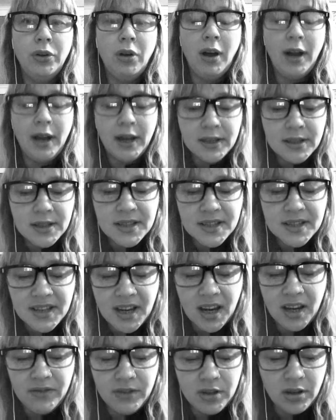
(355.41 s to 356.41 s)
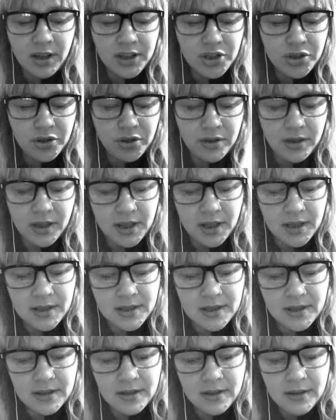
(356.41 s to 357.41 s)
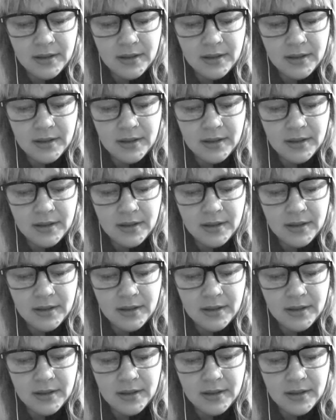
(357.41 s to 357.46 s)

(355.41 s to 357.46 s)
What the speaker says: I understand that I do this.